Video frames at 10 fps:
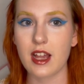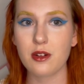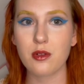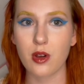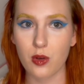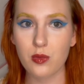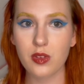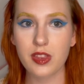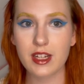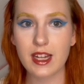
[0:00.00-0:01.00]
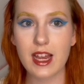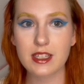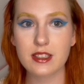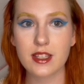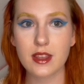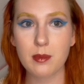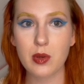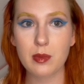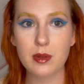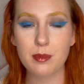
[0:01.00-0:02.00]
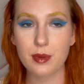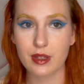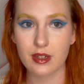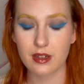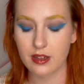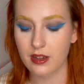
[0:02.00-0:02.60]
I don't own thick lashes at the moment, but